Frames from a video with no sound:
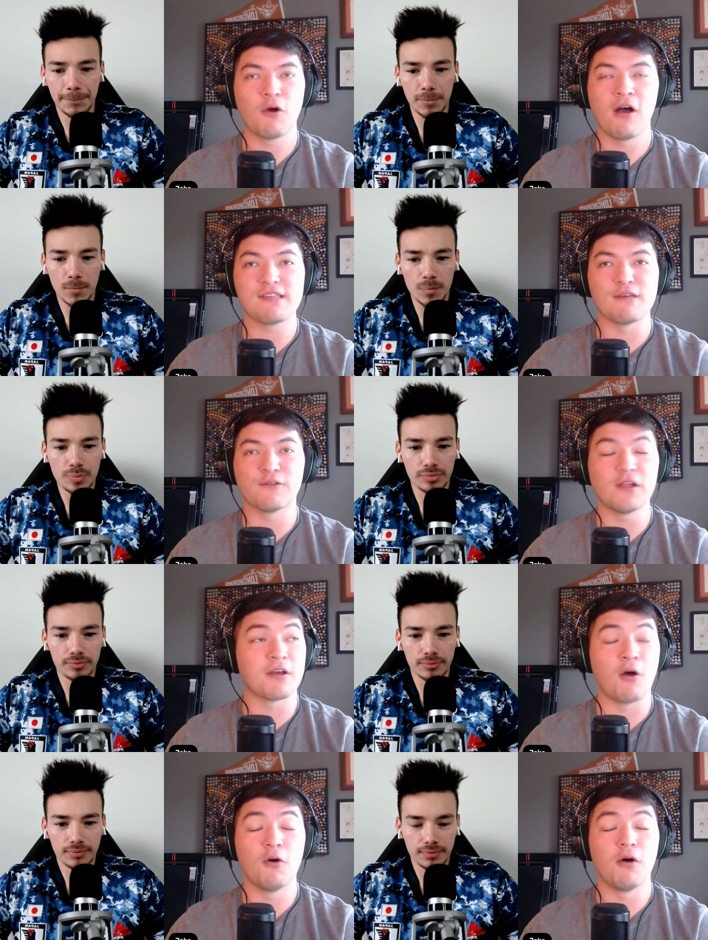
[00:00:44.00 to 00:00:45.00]
Speaker 1: you're Hansi
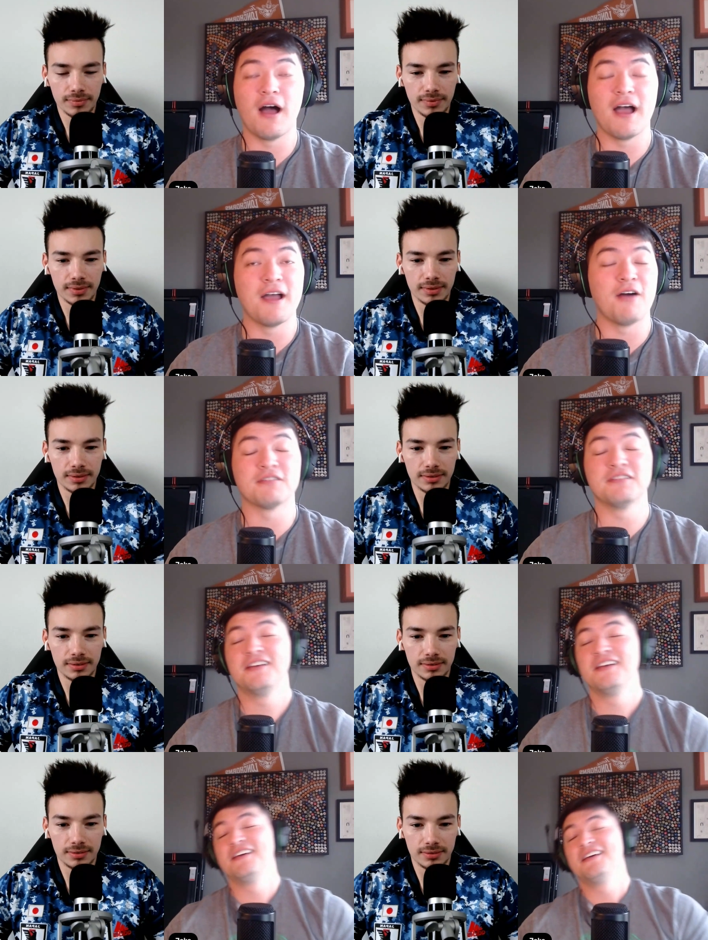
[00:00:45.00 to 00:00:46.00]
Flick, I, I,
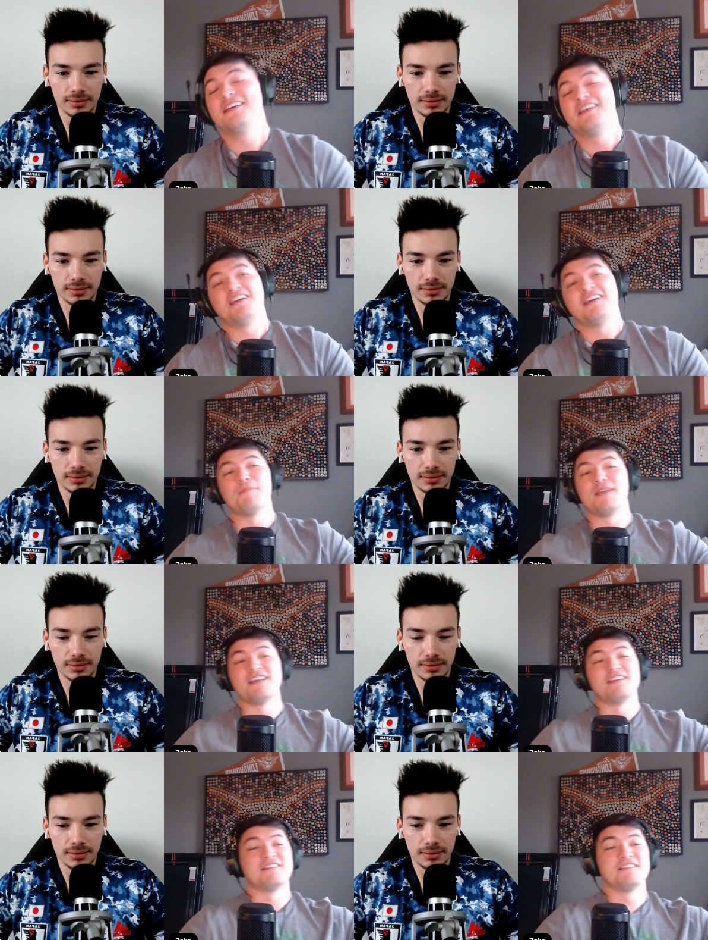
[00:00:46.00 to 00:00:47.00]
I,
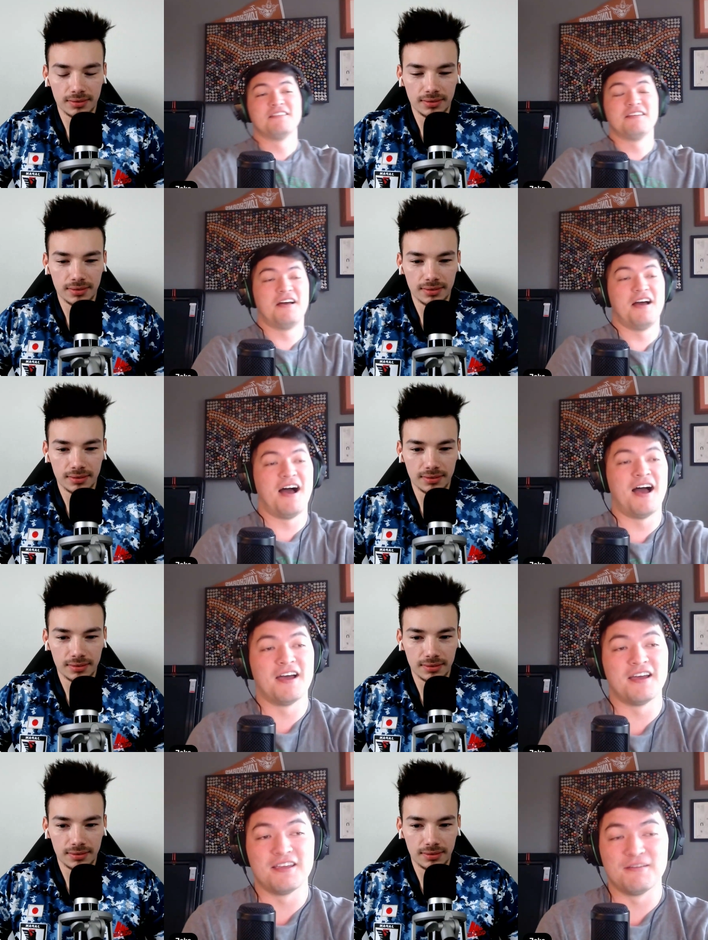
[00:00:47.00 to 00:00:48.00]
mean,
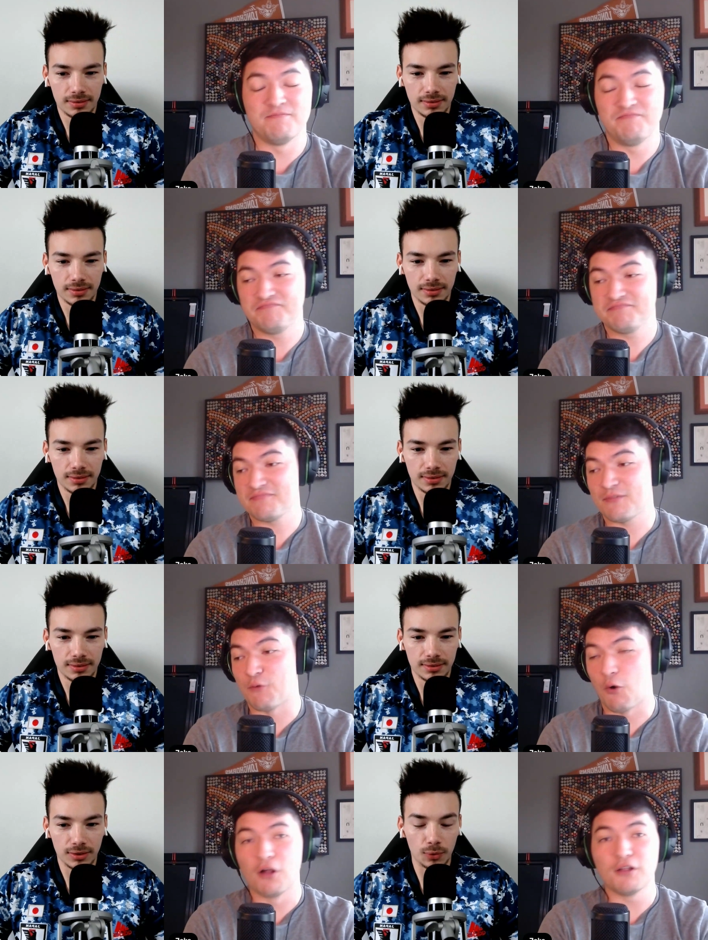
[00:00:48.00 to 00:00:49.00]
I
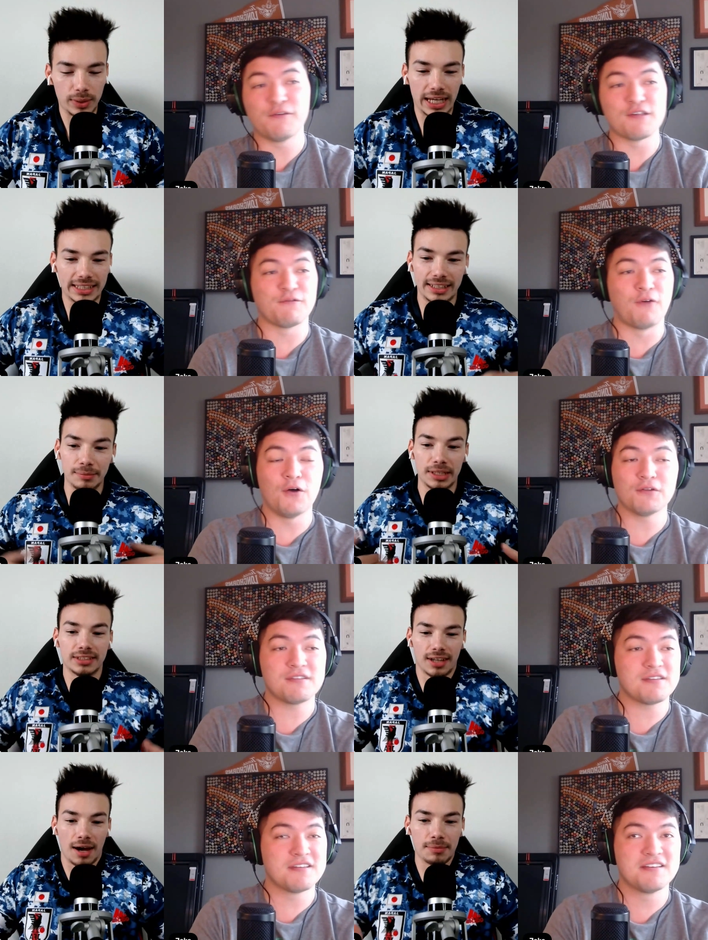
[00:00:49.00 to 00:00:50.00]
for all we got limited
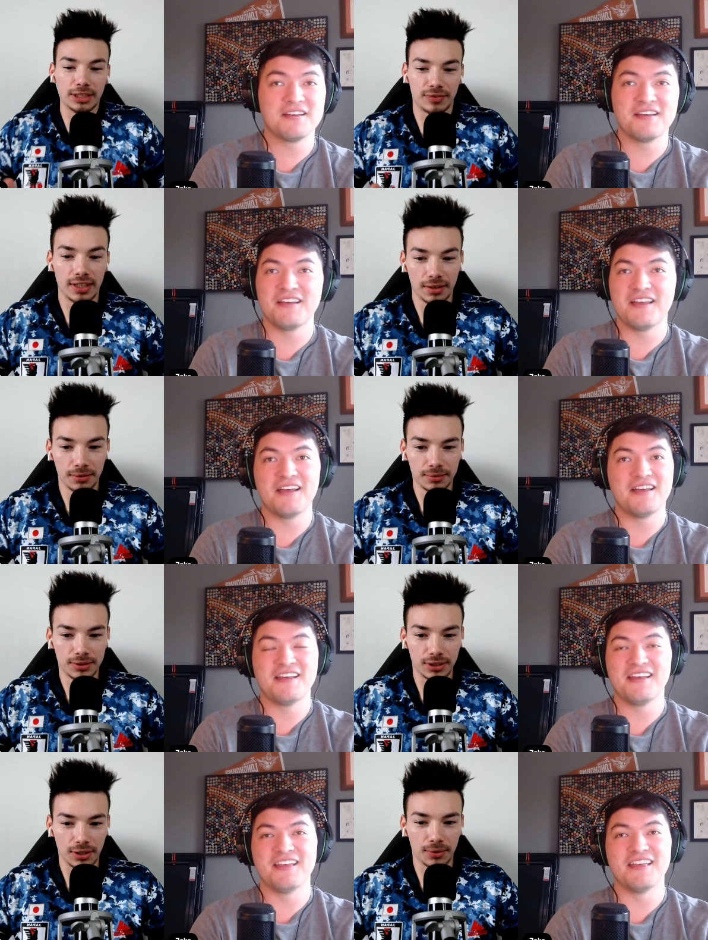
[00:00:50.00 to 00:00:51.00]
faults, time
Speaker 2: this video
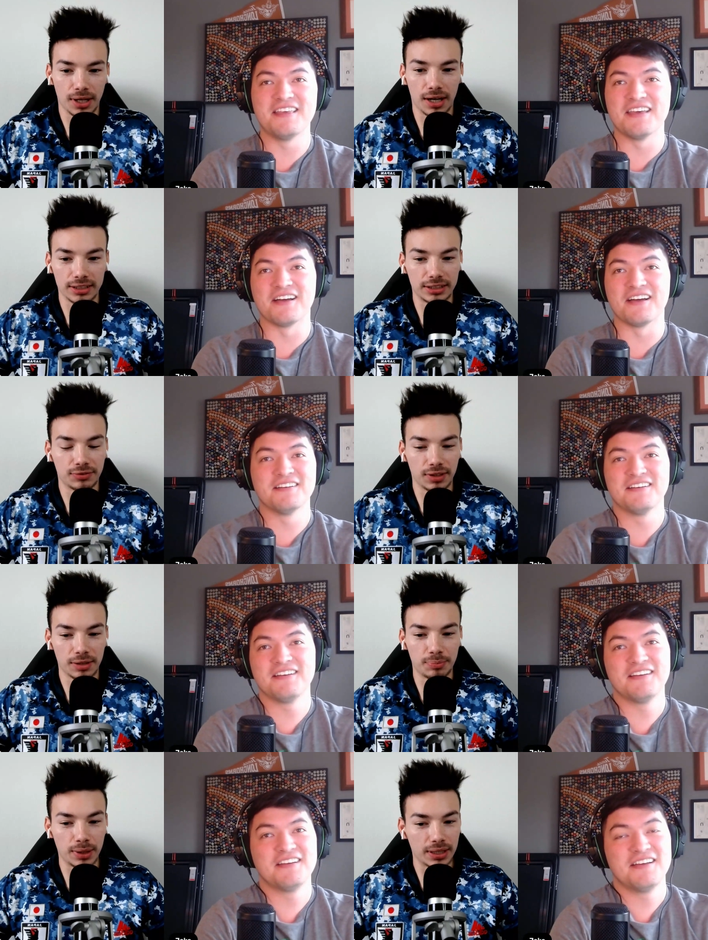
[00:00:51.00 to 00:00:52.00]
to go on yeah. Hansi
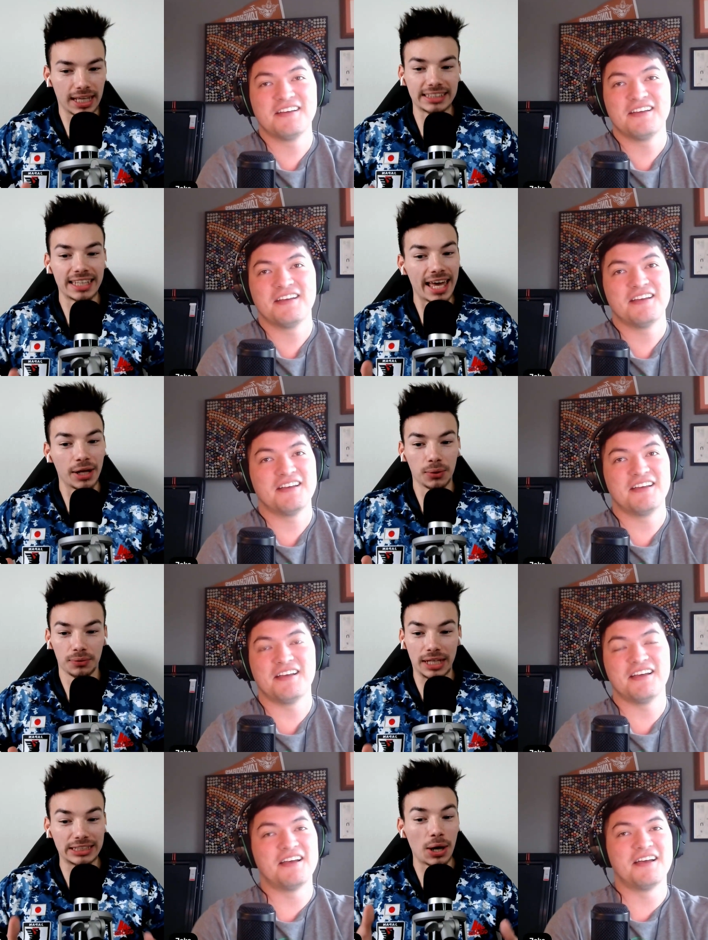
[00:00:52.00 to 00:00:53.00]
Flick, but that's an L.
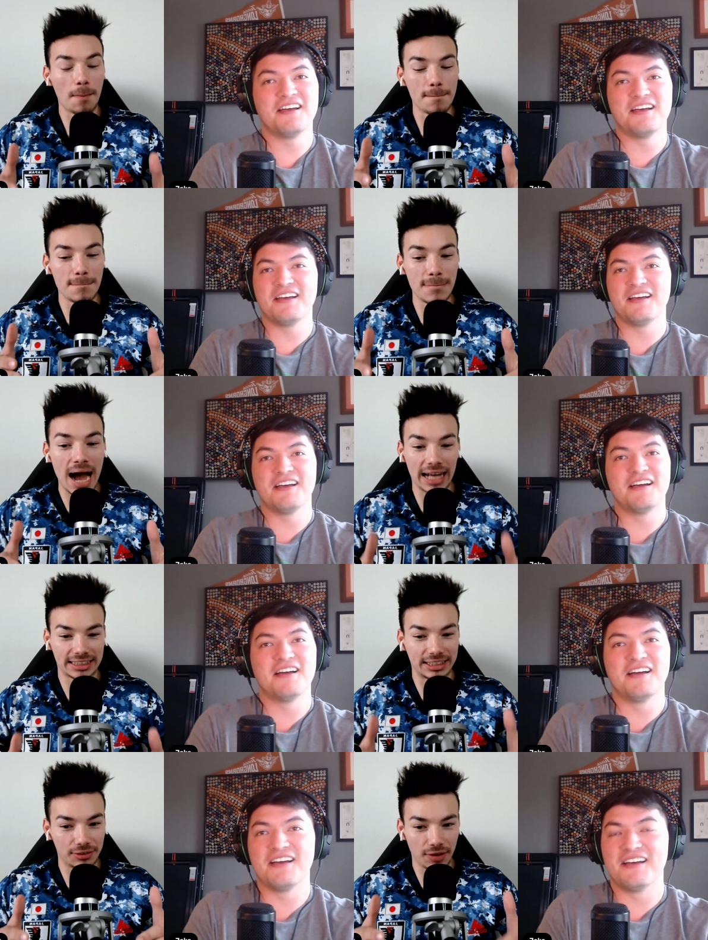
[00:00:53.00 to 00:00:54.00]
That's a
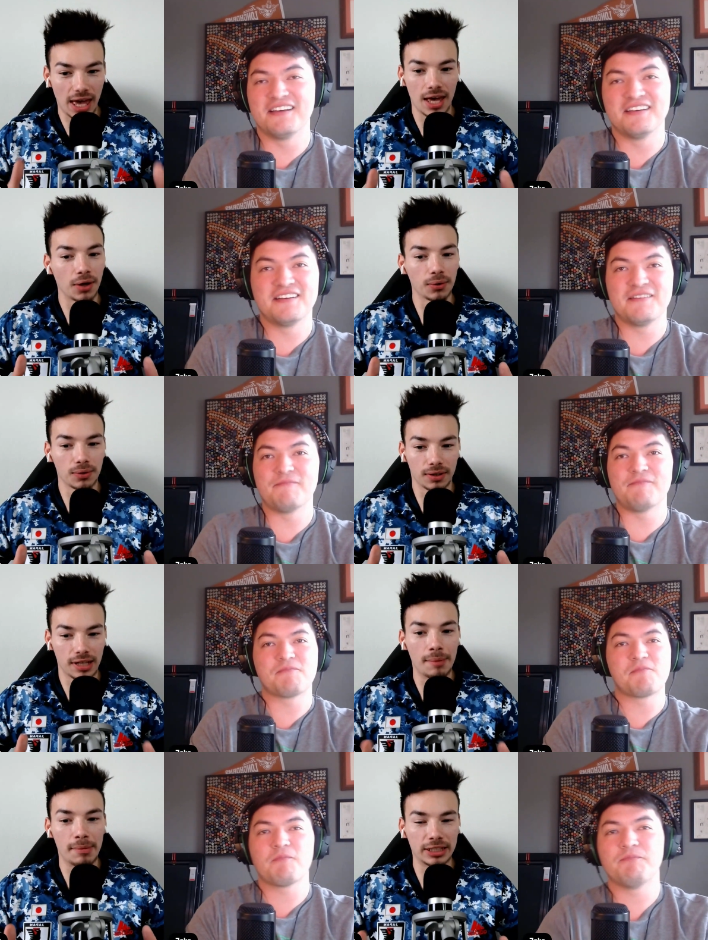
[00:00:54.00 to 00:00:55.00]
massive L on
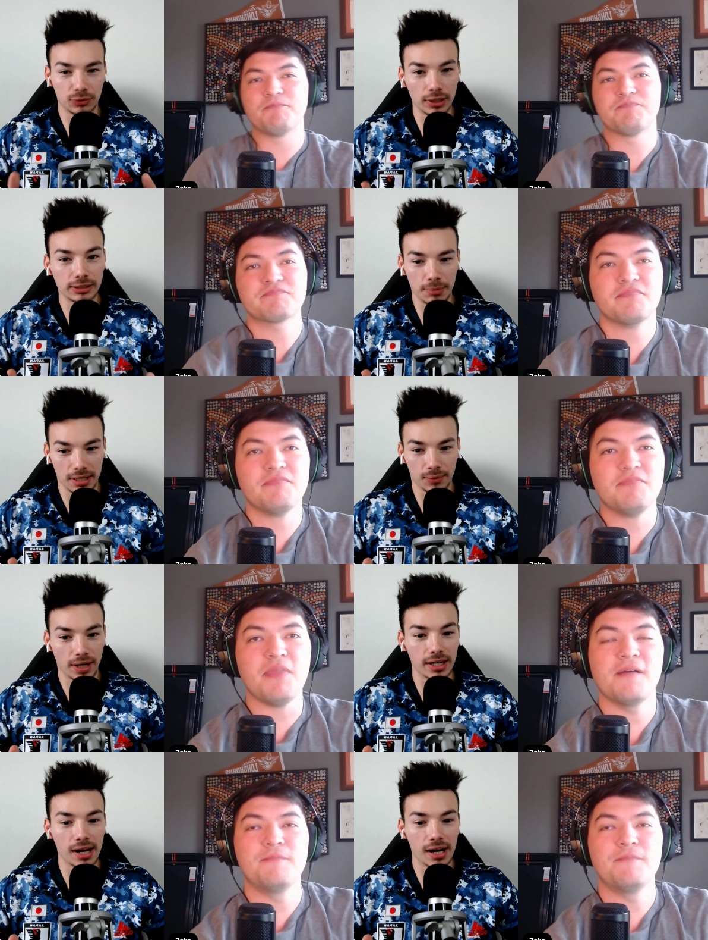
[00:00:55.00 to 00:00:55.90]
that man's resume right